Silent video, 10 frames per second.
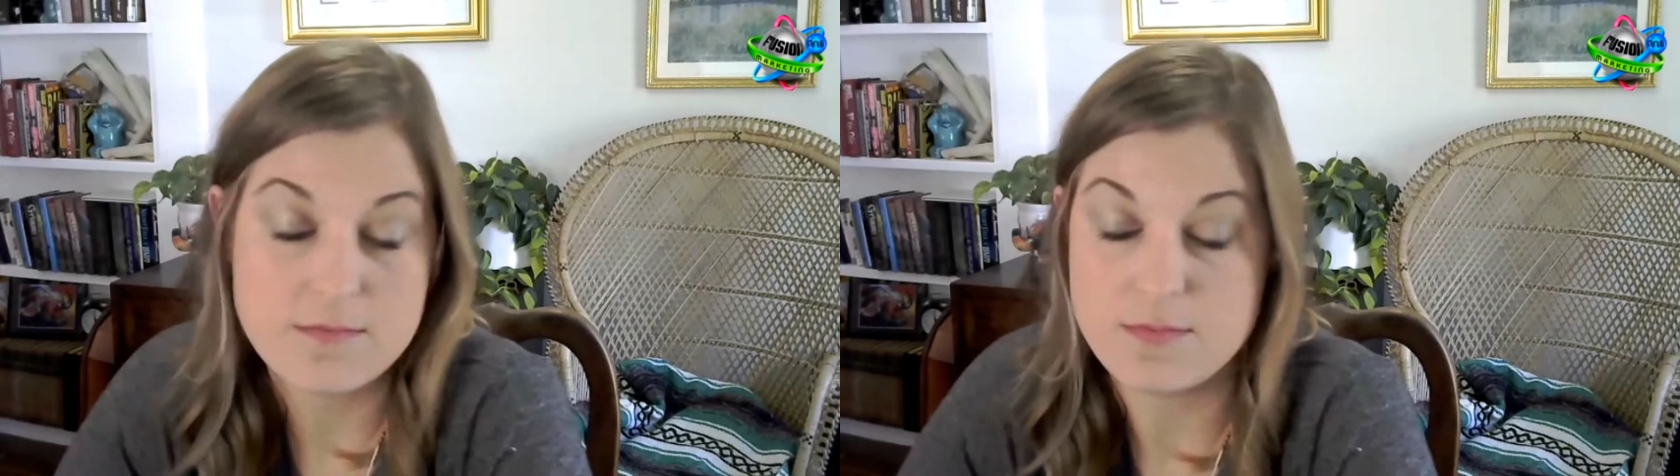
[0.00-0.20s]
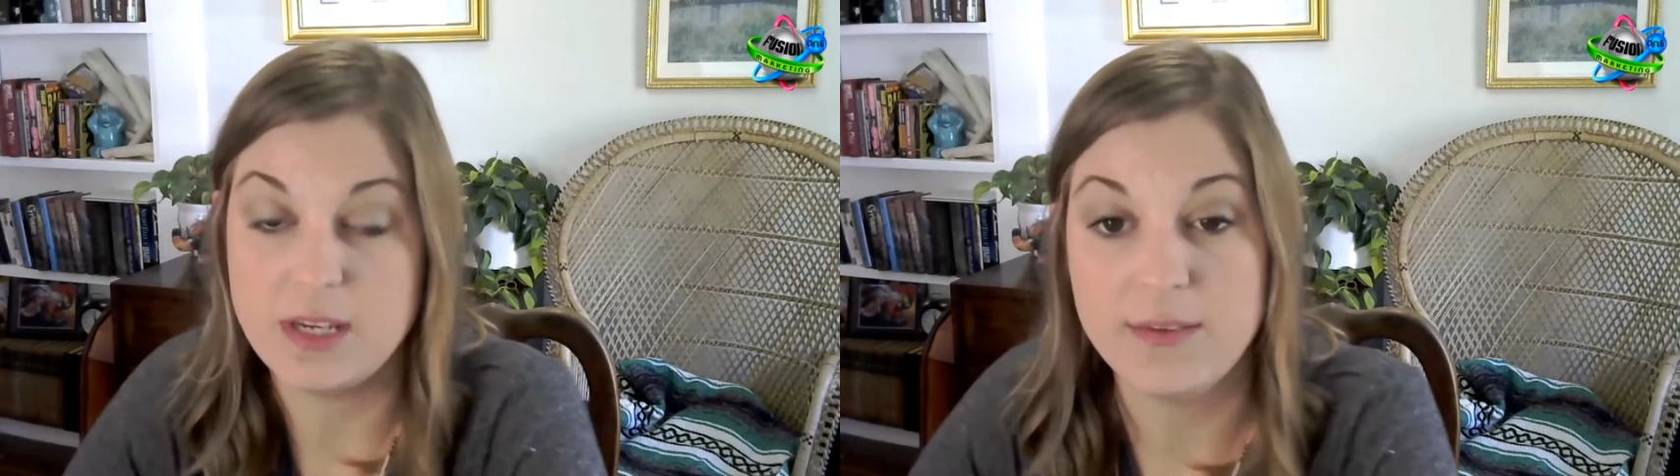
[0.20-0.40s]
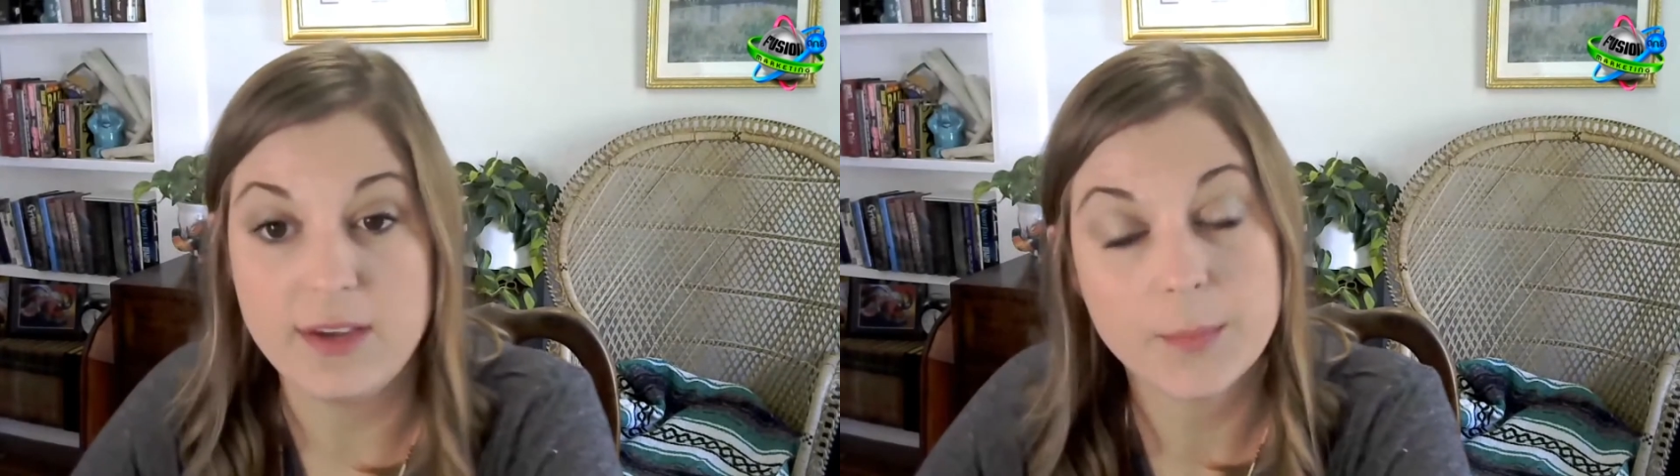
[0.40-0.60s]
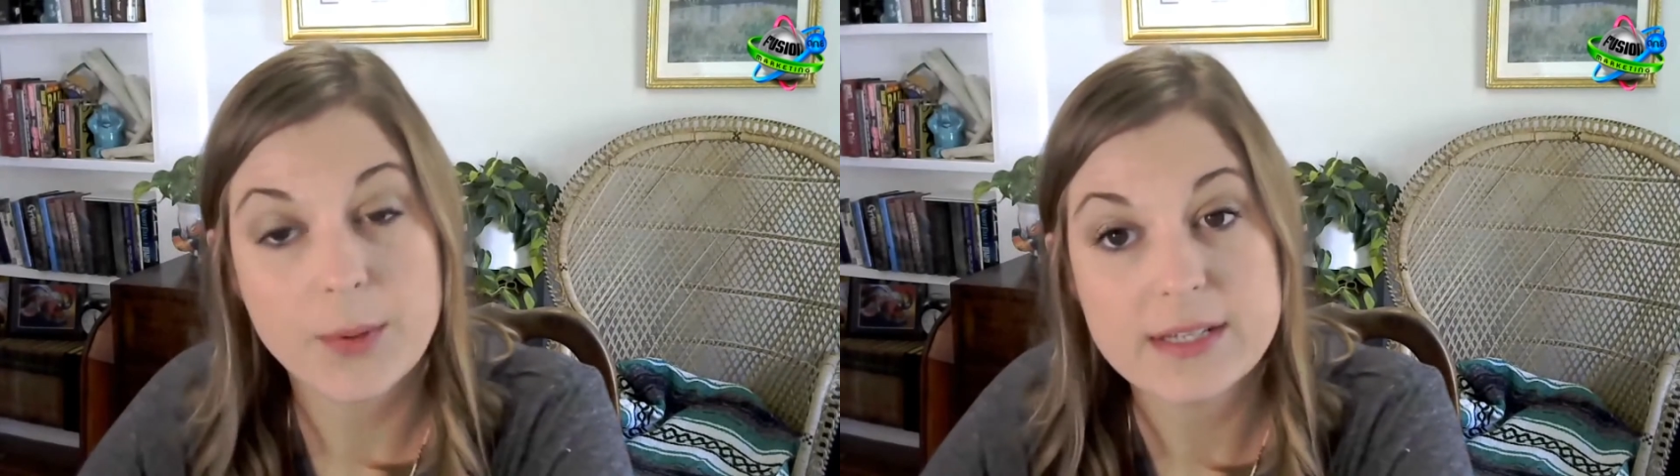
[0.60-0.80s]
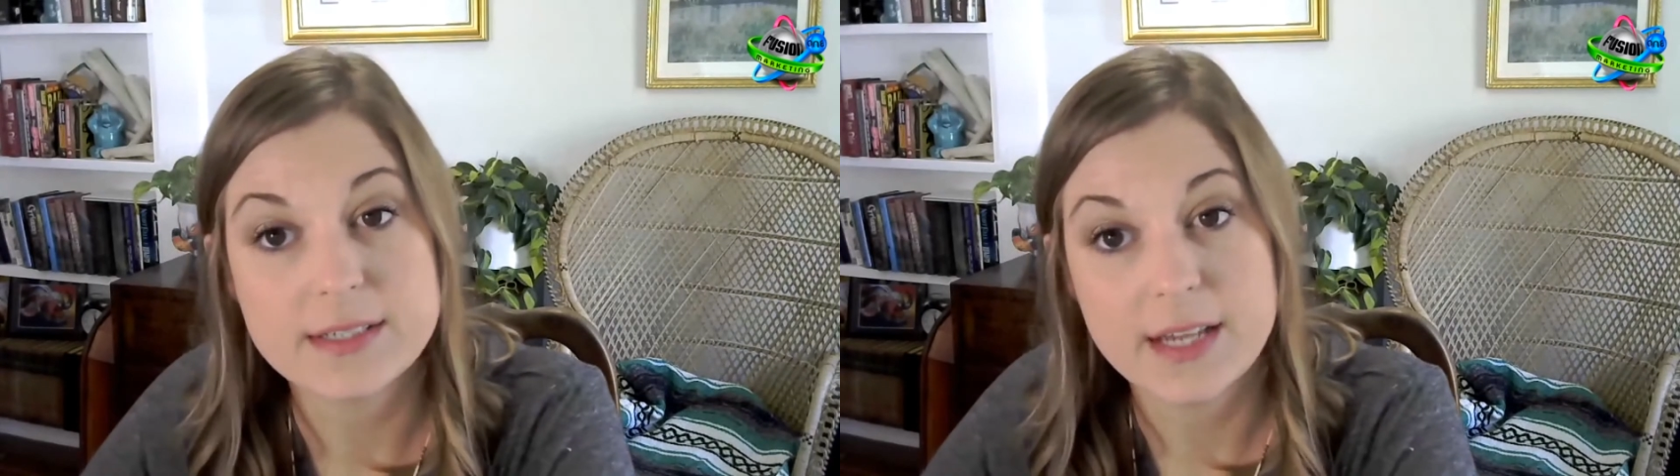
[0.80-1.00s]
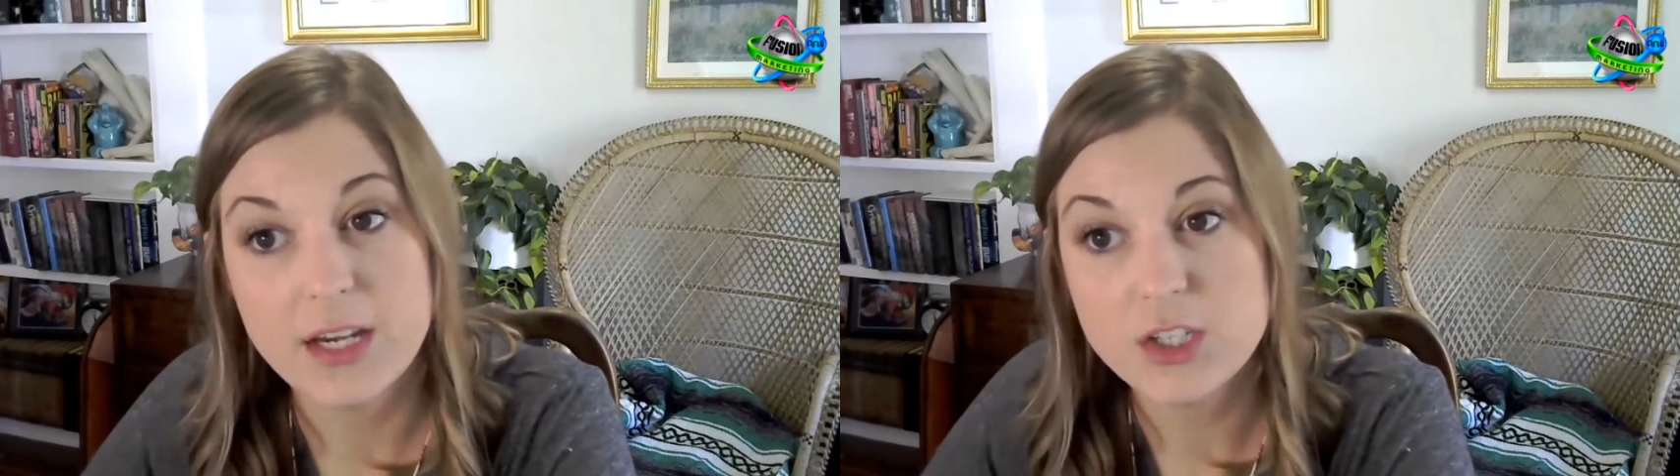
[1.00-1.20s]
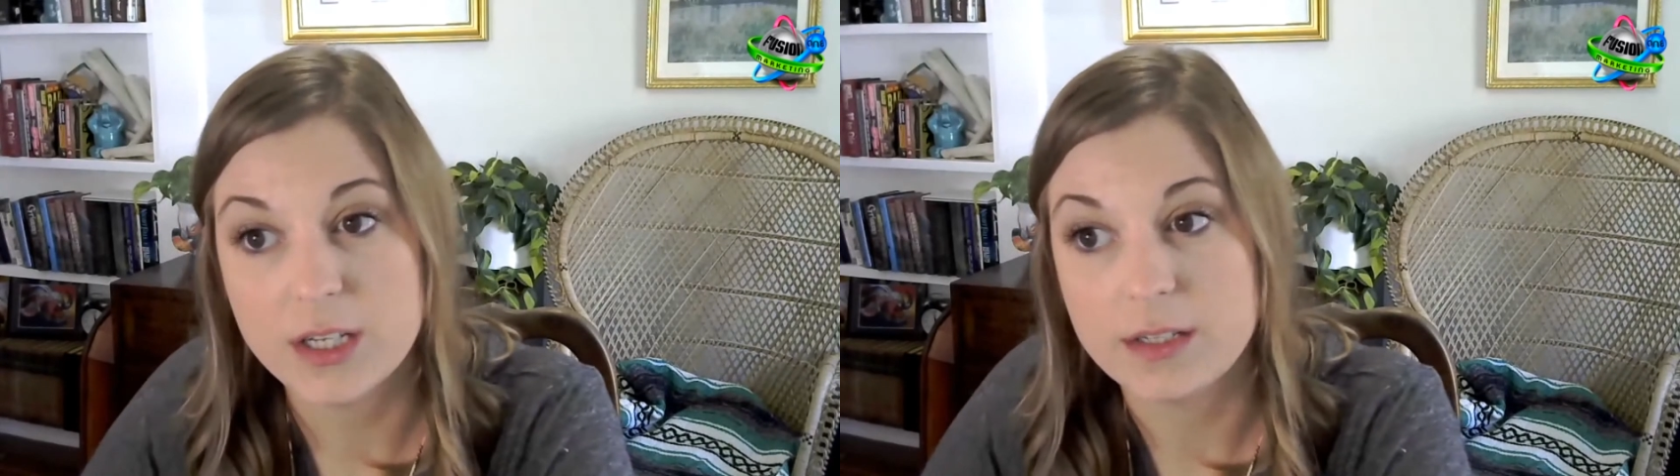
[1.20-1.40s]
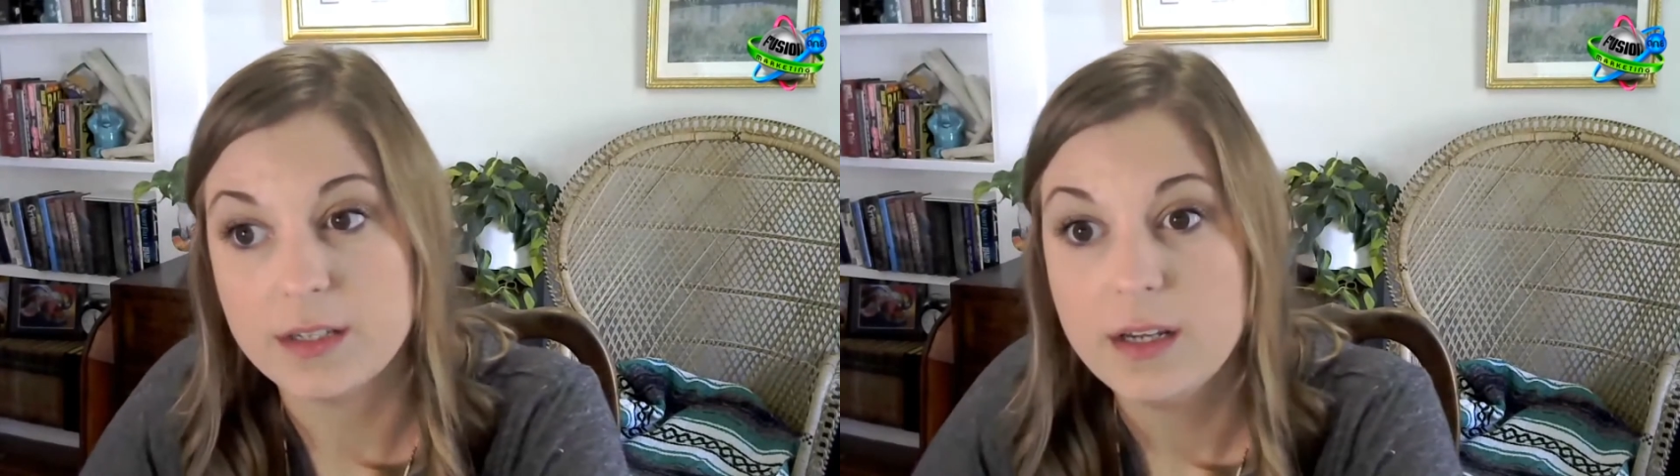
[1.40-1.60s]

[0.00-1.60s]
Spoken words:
Giving a presentation.